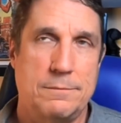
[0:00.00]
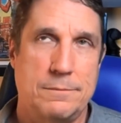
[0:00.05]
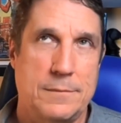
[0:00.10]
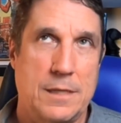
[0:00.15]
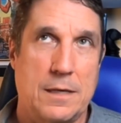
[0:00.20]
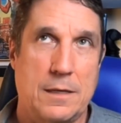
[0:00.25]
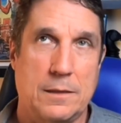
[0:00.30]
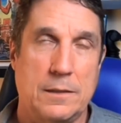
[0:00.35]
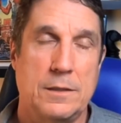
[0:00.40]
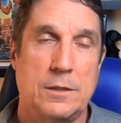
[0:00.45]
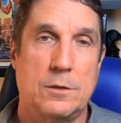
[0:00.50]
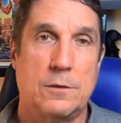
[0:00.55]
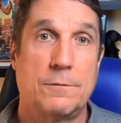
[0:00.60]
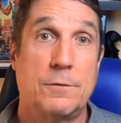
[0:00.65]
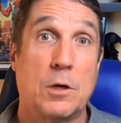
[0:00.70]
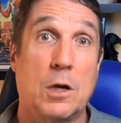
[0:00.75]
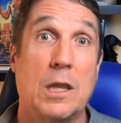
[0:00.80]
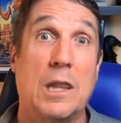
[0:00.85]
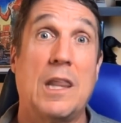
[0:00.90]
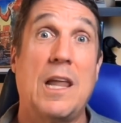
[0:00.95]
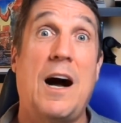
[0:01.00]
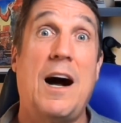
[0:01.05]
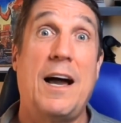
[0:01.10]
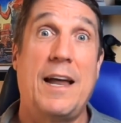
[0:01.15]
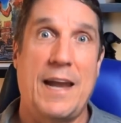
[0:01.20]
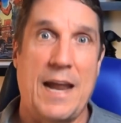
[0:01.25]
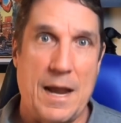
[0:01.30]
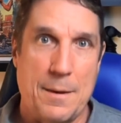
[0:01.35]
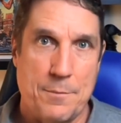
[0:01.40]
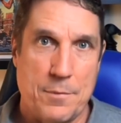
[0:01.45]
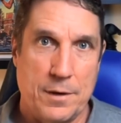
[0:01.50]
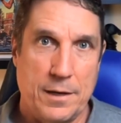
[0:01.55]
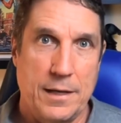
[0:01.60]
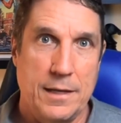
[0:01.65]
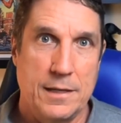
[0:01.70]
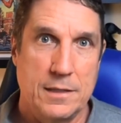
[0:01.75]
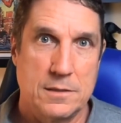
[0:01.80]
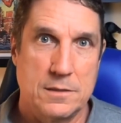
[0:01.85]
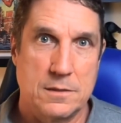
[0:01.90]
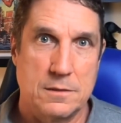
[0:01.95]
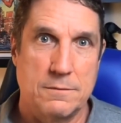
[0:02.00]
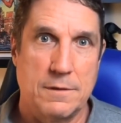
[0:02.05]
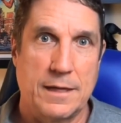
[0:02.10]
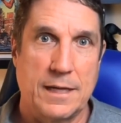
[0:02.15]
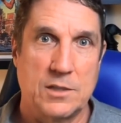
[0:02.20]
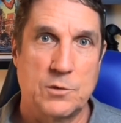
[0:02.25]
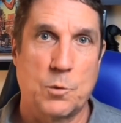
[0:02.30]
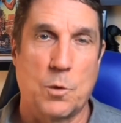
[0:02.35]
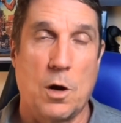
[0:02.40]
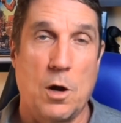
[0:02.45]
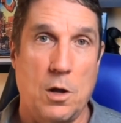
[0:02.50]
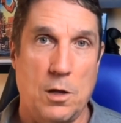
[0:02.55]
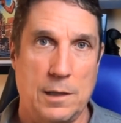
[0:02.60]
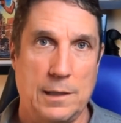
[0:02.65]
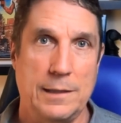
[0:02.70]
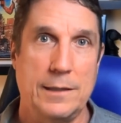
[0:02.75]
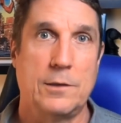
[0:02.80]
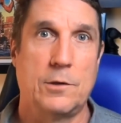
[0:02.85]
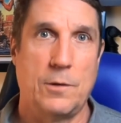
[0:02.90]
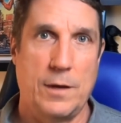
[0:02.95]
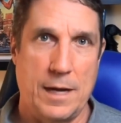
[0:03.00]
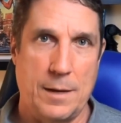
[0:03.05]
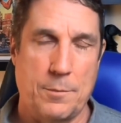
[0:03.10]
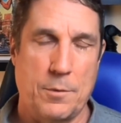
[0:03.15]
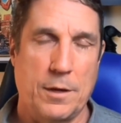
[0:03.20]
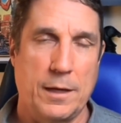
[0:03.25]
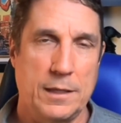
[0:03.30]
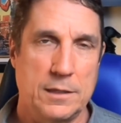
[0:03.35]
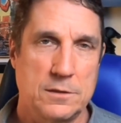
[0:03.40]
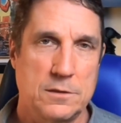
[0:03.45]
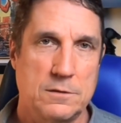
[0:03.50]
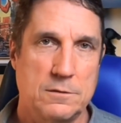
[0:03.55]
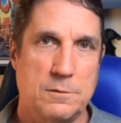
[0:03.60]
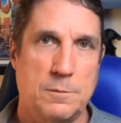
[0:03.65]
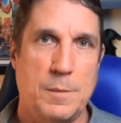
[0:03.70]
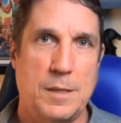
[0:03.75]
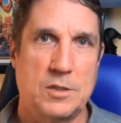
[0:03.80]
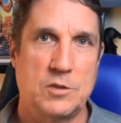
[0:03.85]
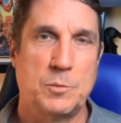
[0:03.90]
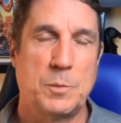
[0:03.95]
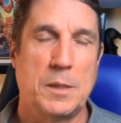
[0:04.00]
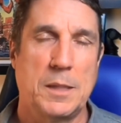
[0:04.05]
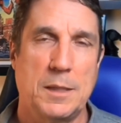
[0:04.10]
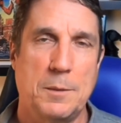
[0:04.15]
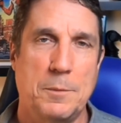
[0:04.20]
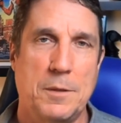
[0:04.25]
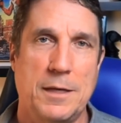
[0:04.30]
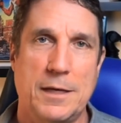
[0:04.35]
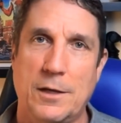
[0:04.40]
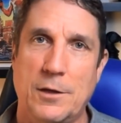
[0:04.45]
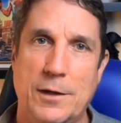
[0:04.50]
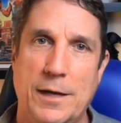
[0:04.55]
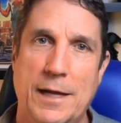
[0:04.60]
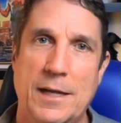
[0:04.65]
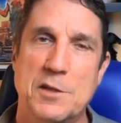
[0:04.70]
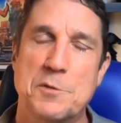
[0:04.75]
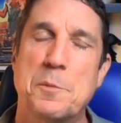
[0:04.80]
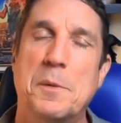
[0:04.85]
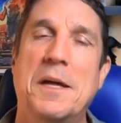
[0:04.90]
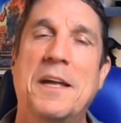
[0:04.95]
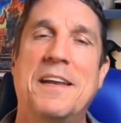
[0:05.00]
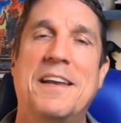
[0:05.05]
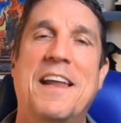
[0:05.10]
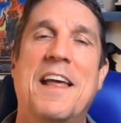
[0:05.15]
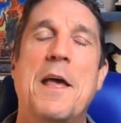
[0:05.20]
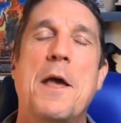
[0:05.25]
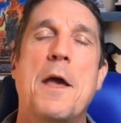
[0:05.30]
not a little, if you're a lot apprehensive, I guess we're all a little apprehensive about spending money on ads, but